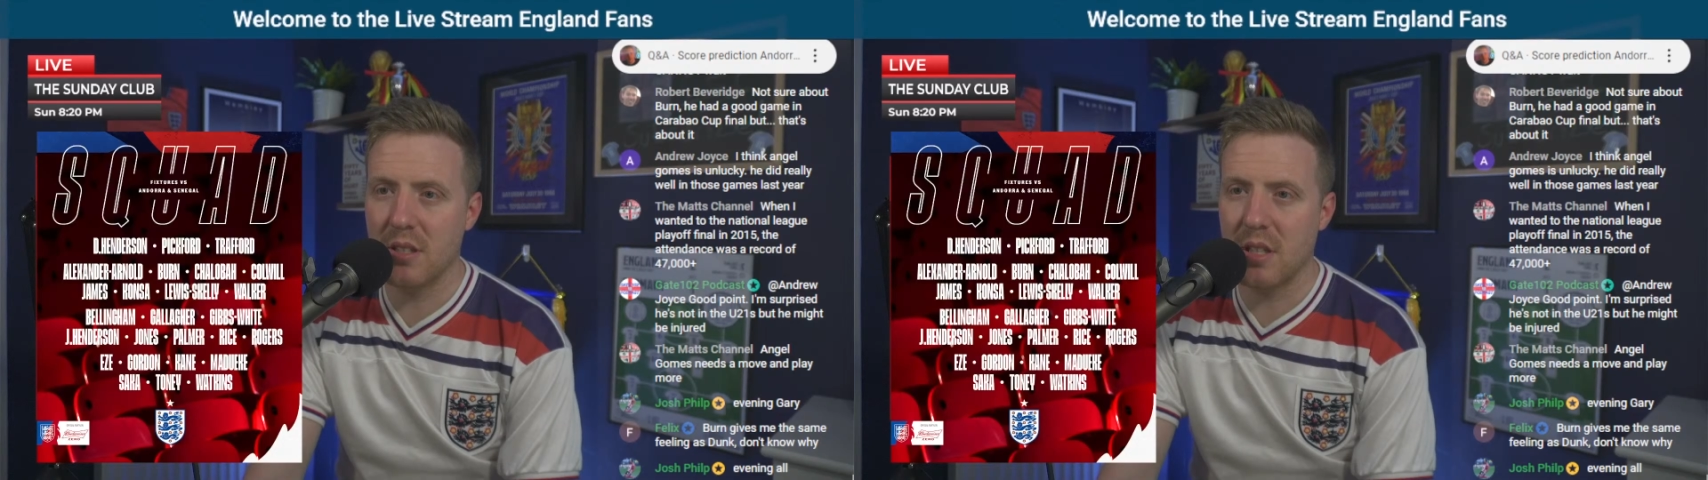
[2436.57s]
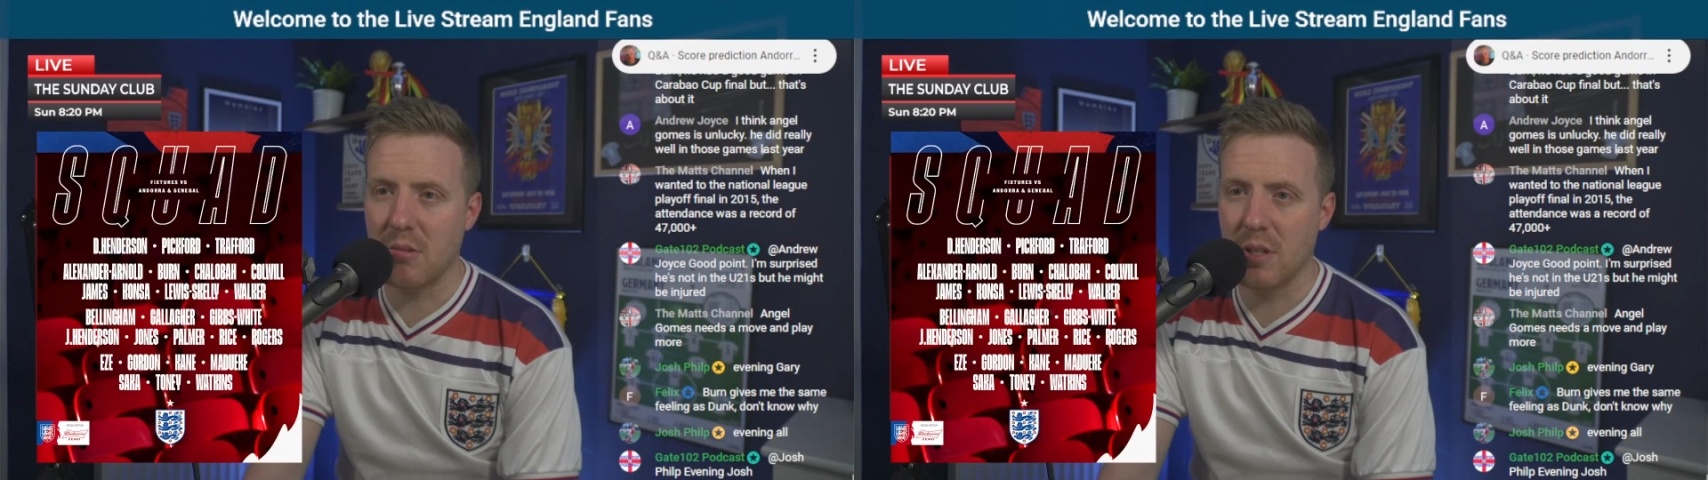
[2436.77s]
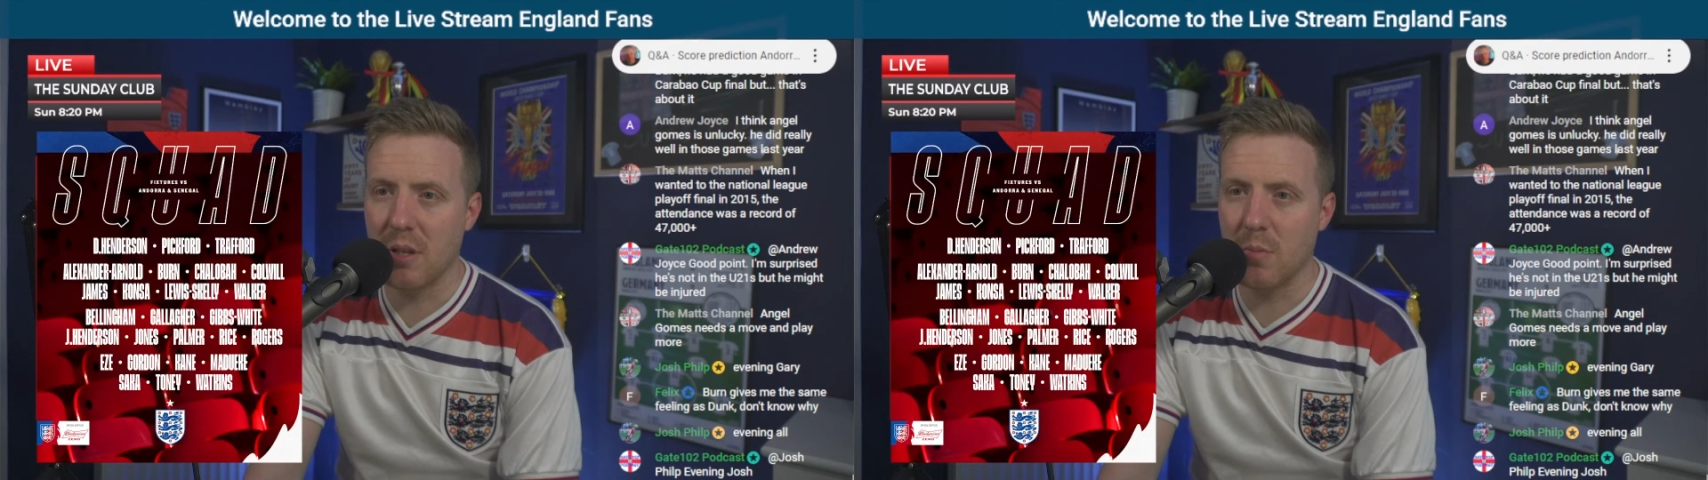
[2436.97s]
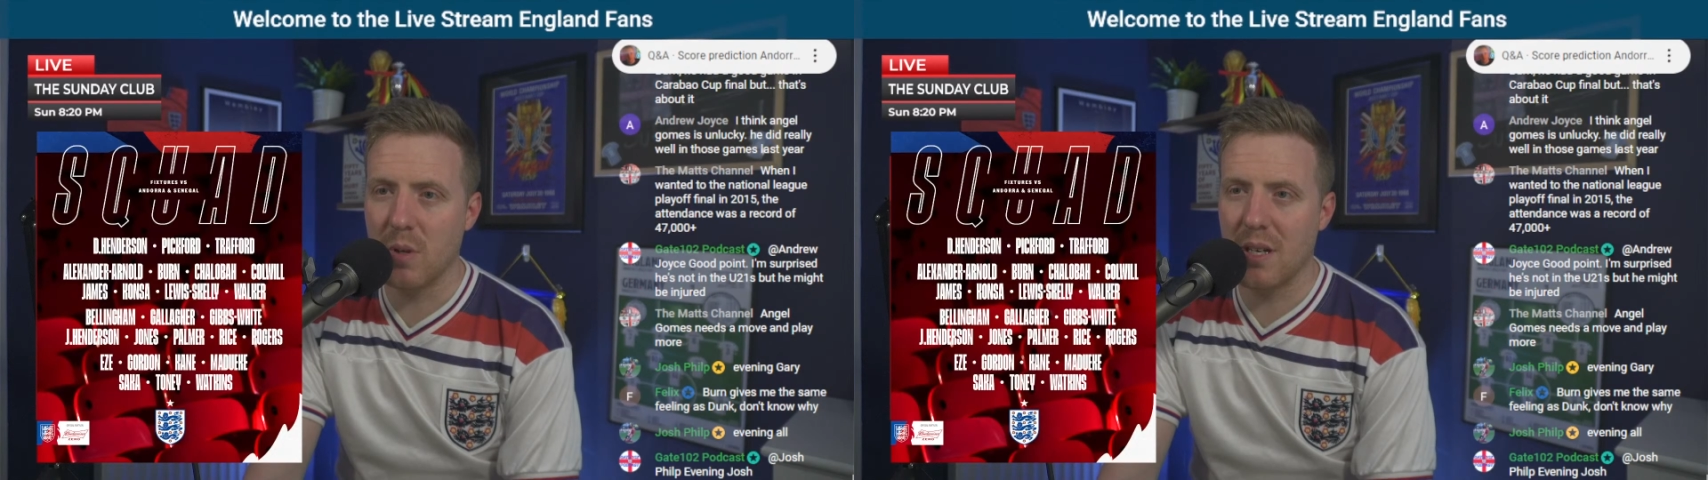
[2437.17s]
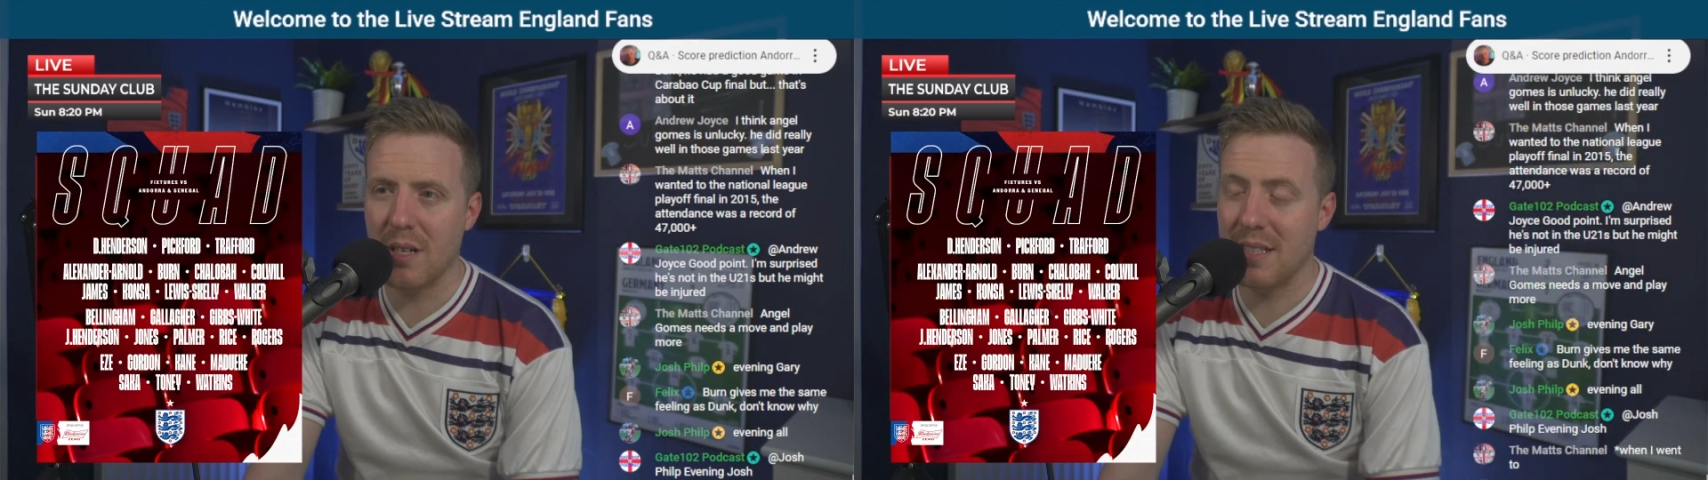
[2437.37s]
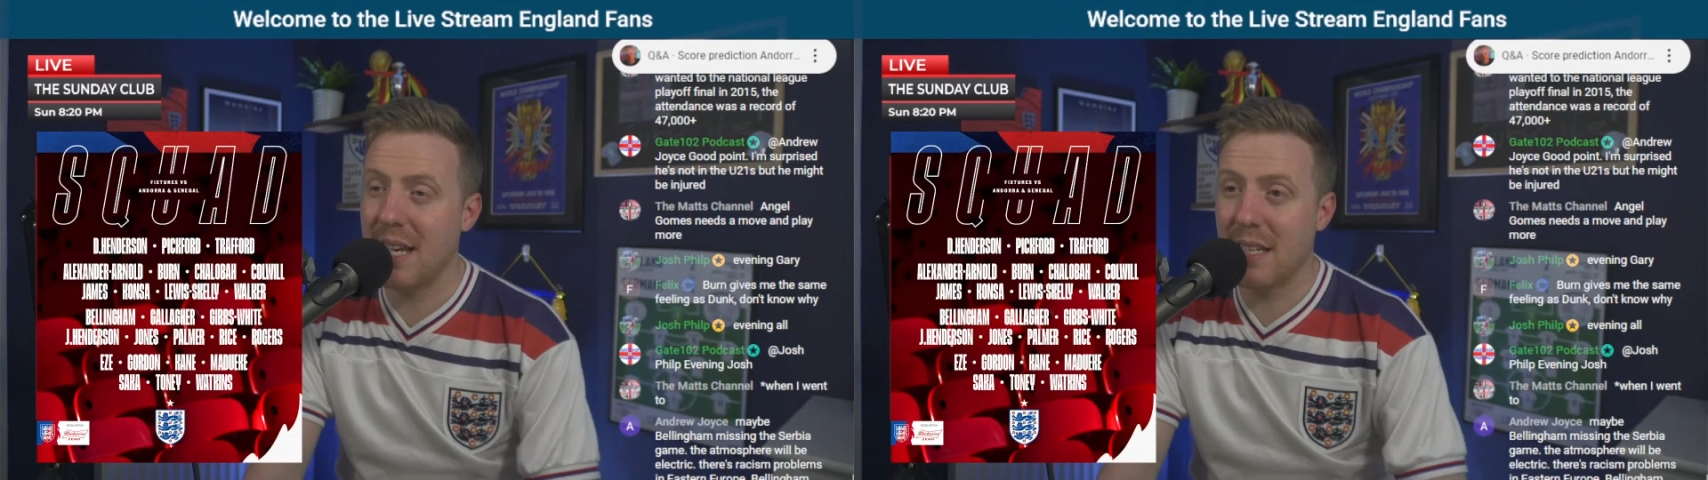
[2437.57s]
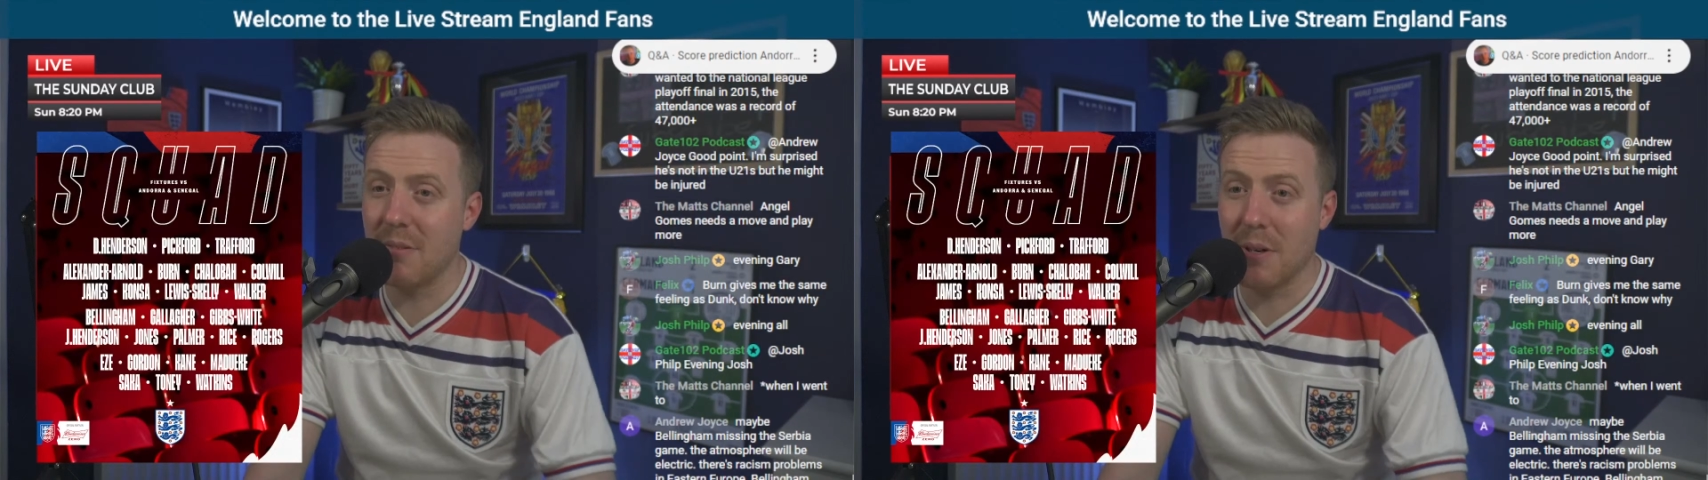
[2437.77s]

Don't know why. Yeah, no,